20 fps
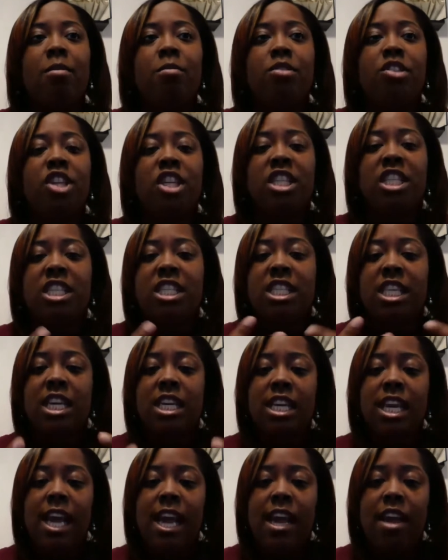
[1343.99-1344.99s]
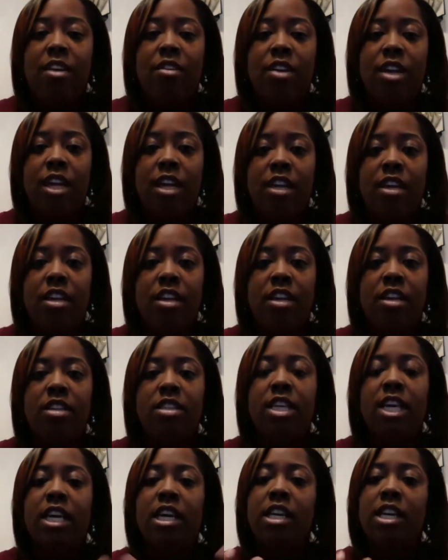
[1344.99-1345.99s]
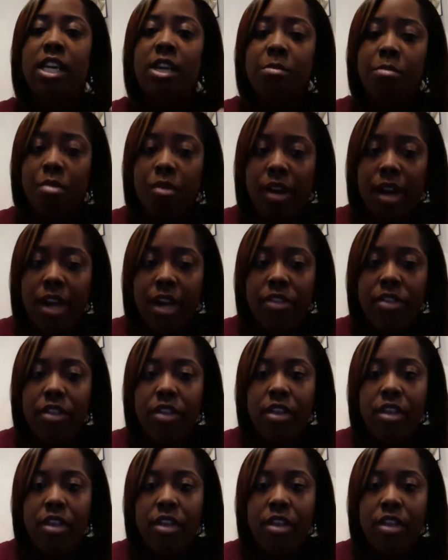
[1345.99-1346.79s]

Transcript: just sit down and take a deep breath,